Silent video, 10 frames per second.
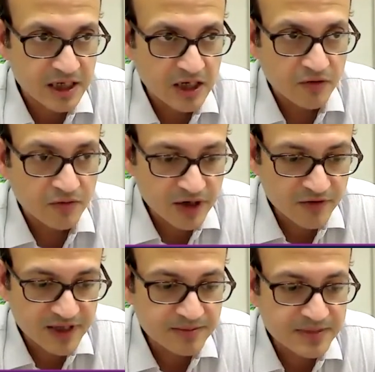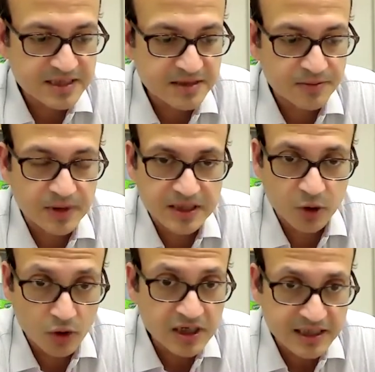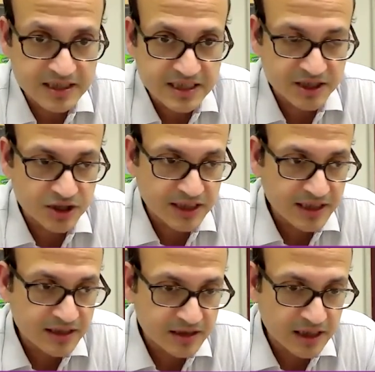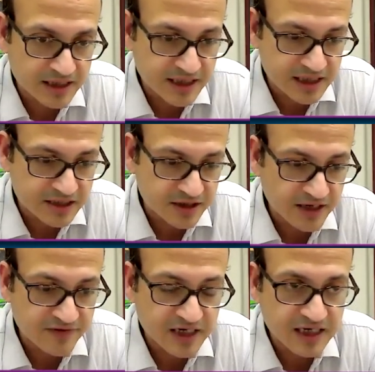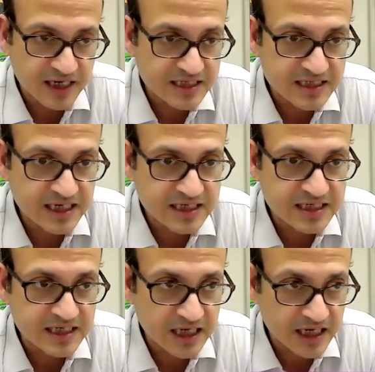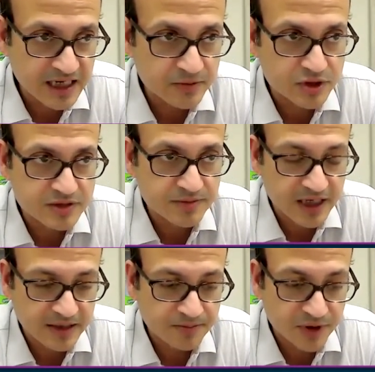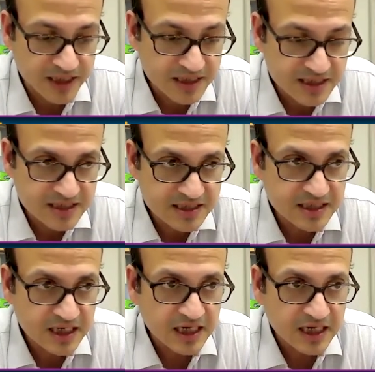One of them is the oldest, actually, I think derived in 1989, was by Prentice.